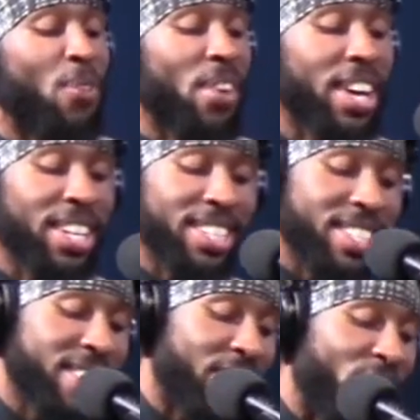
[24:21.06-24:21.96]

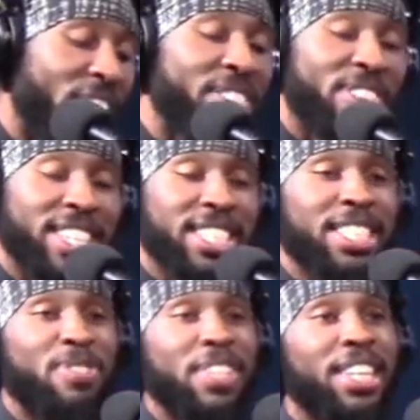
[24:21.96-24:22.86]
One reason
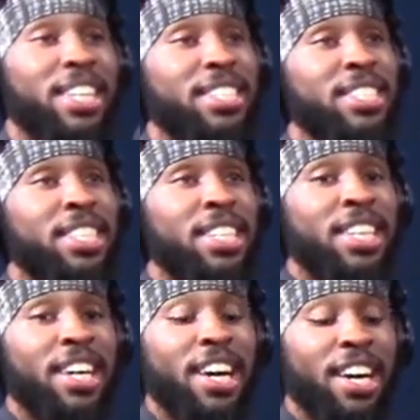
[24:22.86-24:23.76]
is because
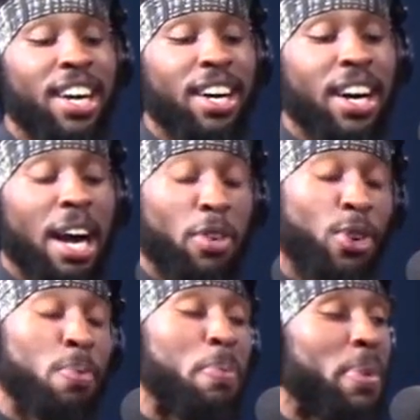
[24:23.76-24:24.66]
I
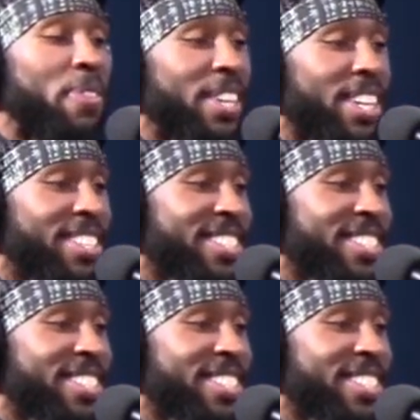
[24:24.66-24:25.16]
grew up in BVL.